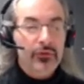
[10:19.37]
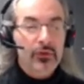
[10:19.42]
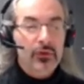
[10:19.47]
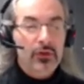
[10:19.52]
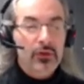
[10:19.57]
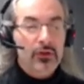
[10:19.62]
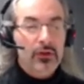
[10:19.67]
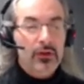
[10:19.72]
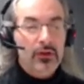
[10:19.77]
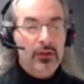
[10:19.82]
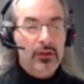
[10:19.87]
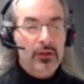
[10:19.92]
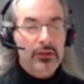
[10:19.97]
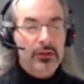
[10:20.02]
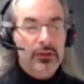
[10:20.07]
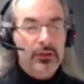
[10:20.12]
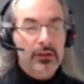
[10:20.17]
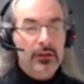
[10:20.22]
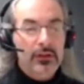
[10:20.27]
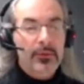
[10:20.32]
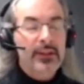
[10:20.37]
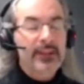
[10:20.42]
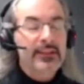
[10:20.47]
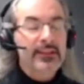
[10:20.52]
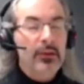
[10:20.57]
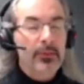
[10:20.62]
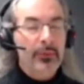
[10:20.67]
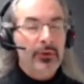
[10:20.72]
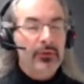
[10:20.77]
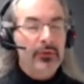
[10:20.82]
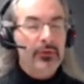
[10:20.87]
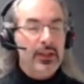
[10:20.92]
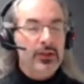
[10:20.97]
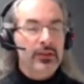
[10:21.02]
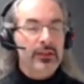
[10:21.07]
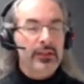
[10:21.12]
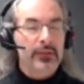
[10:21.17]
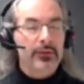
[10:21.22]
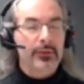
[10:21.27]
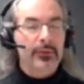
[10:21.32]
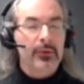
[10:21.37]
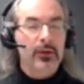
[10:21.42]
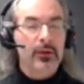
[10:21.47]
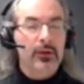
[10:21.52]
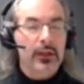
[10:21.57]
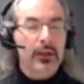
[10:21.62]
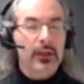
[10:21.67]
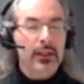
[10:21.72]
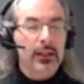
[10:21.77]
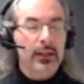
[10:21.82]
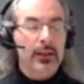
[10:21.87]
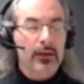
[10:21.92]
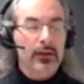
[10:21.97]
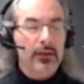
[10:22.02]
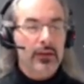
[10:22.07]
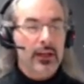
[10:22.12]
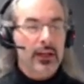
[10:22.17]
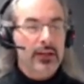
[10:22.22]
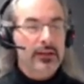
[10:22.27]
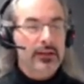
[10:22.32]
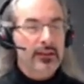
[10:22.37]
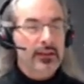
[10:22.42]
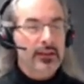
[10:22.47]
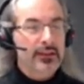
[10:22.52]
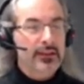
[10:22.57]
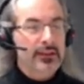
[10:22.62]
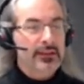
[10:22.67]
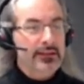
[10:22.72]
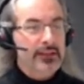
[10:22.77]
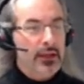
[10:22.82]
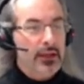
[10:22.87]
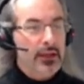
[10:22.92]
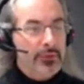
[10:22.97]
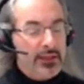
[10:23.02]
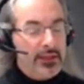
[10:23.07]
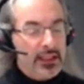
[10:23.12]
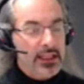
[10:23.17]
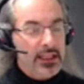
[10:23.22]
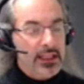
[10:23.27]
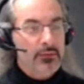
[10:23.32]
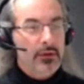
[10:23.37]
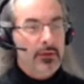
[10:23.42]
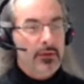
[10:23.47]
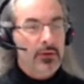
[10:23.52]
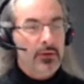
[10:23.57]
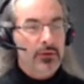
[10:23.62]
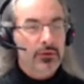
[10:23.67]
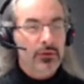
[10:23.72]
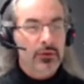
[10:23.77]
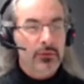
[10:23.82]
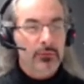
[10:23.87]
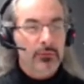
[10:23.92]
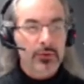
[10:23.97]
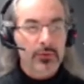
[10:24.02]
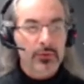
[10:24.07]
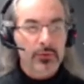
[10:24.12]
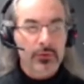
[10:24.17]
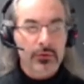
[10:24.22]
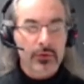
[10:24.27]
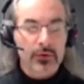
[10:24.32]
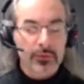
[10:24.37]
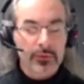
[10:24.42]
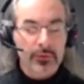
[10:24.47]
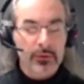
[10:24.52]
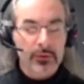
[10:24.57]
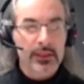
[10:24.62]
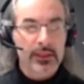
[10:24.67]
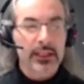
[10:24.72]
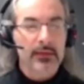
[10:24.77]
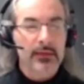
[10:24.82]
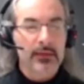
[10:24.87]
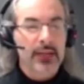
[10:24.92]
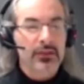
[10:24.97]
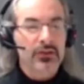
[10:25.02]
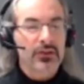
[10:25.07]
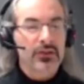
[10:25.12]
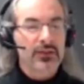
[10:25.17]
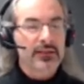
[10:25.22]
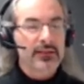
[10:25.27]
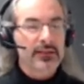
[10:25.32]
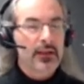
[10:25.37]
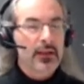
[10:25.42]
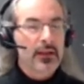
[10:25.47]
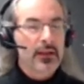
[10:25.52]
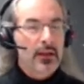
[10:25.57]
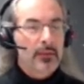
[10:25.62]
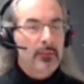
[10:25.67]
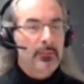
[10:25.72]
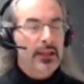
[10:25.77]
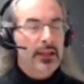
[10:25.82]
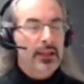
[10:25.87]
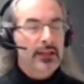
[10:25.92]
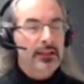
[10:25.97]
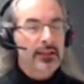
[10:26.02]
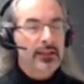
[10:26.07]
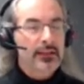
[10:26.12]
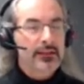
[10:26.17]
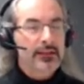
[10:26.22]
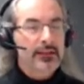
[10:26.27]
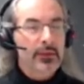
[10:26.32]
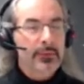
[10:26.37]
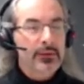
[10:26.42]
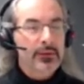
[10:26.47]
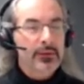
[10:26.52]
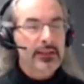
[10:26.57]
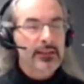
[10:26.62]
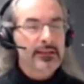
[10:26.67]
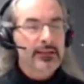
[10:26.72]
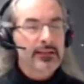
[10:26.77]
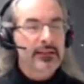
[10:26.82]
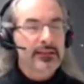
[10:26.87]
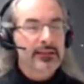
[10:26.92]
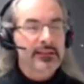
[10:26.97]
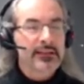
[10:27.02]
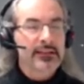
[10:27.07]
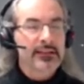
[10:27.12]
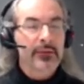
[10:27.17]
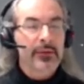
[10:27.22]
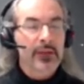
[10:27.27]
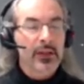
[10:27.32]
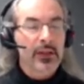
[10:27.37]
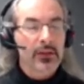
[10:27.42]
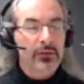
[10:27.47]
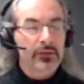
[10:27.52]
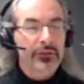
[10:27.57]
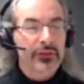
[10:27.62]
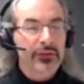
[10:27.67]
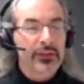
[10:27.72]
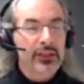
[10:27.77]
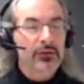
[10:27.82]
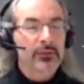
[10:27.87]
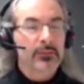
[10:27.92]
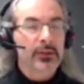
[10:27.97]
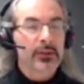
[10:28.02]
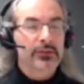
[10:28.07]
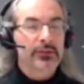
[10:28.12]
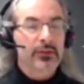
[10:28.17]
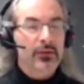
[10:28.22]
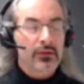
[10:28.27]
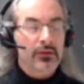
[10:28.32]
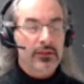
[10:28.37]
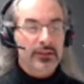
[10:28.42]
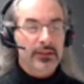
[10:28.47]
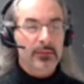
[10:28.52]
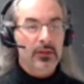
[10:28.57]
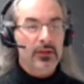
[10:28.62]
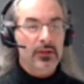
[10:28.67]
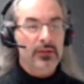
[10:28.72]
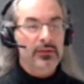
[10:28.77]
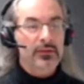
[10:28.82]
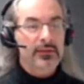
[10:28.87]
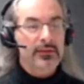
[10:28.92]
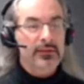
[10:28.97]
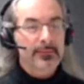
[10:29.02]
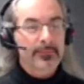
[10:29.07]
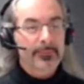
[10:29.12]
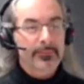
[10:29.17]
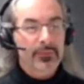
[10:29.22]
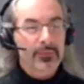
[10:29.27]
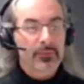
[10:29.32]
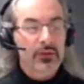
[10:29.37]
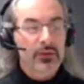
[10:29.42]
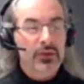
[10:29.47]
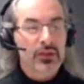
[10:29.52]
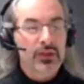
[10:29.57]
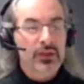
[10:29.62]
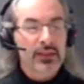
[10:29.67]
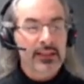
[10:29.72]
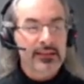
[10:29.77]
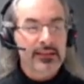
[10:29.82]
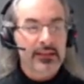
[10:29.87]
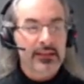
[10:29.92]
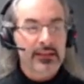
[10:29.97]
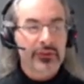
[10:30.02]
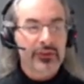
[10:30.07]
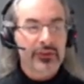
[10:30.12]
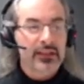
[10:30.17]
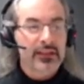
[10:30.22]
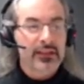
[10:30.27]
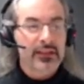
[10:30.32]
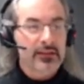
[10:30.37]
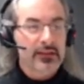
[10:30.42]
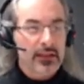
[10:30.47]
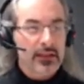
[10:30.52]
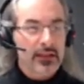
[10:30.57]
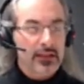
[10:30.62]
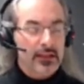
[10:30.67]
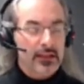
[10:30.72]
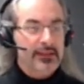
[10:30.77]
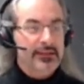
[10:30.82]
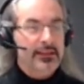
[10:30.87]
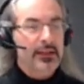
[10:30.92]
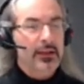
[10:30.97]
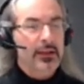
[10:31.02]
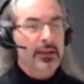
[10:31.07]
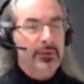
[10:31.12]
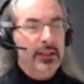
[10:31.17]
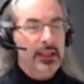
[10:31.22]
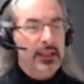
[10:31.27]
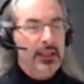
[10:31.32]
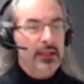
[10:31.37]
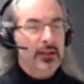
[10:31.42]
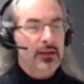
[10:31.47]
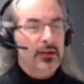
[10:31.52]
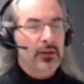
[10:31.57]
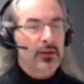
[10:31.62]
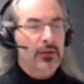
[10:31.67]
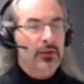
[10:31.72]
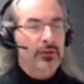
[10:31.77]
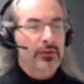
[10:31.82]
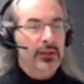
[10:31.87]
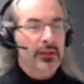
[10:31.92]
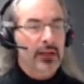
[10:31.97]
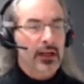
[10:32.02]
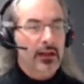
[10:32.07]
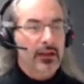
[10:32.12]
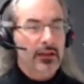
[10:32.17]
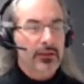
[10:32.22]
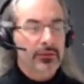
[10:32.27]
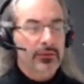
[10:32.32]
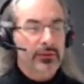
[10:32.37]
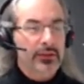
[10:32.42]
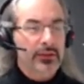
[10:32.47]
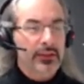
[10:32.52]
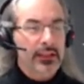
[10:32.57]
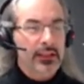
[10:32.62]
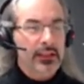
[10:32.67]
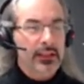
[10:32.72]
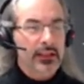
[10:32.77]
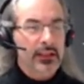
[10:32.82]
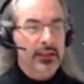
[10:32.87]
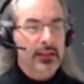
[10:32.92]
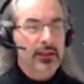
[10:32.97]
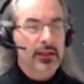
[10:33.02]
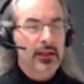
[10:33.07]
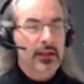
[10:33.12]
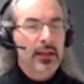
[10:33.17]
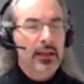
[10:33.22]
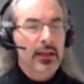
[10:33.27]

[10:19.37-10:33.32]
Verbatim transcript: So the first observation is the following, that it's a CFT, we want to compute conformal dimensions, but in CFTs, there's something called the state operator correspondence, which tells us that a CFT on R to the D